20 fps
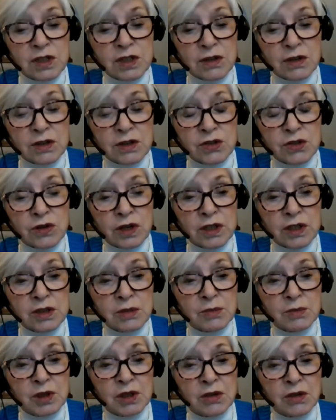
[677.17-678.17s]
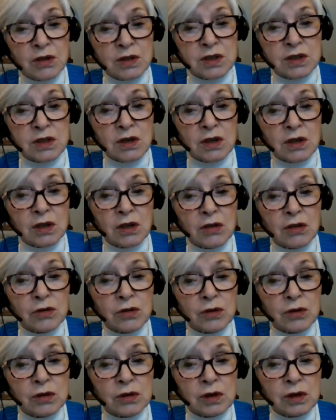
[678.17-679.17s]
of Serrastretta because our
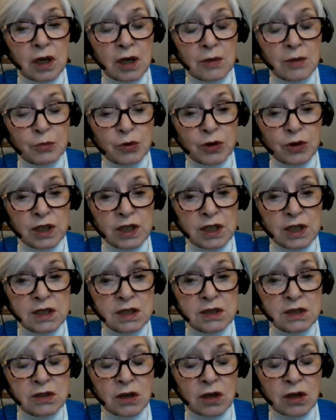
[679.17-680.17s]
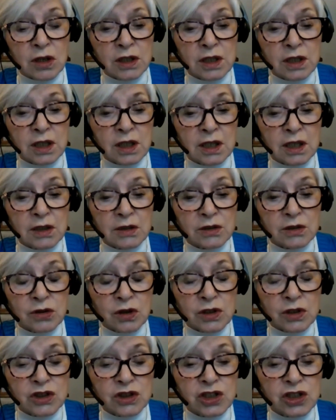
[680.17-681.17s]
priest,
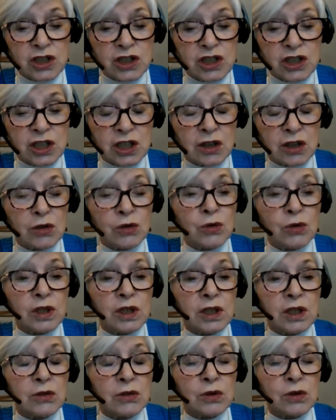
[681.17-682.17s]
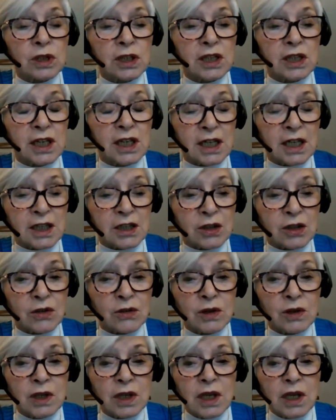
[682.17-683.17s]
Don Gigi
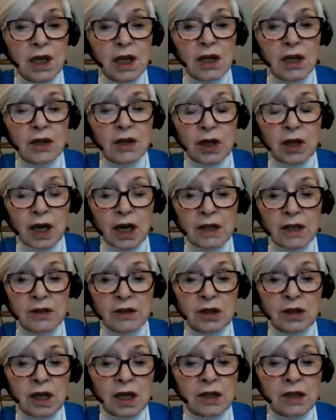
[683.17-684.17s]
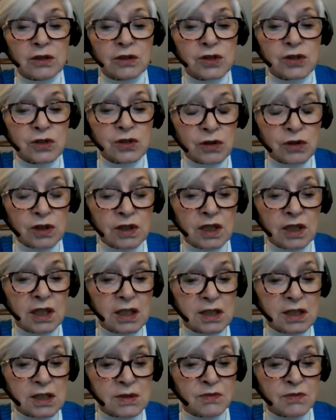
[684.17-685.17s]
Iuliano, understood
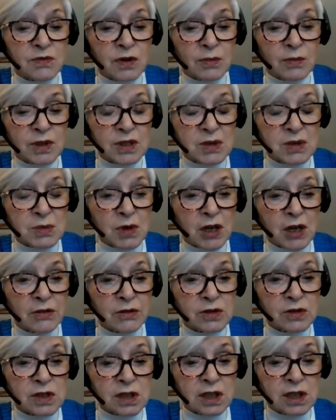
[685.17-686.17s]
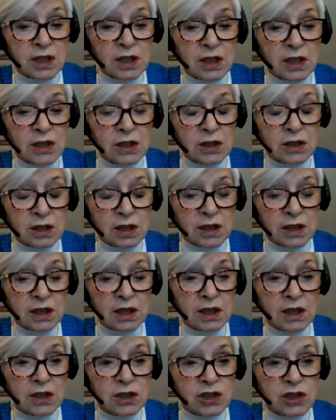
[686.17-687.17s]
that from his mother's
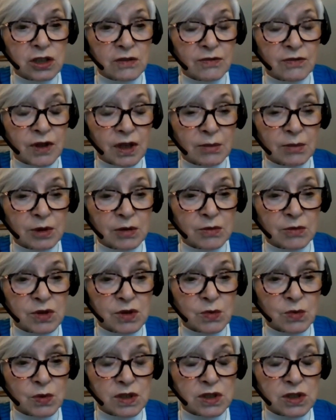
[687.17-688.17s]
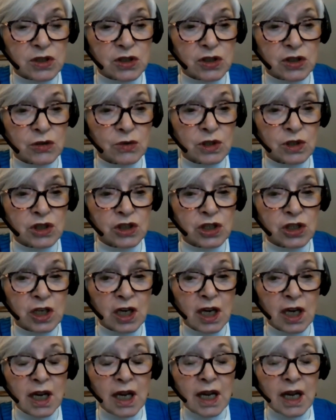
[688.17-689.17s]
lineage, the family was once Jewish.
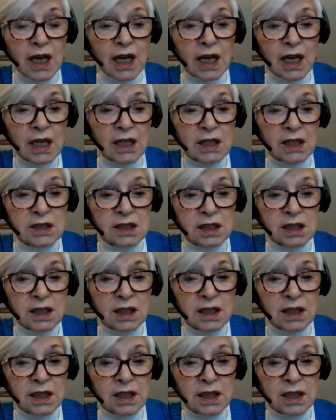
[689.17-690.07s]
And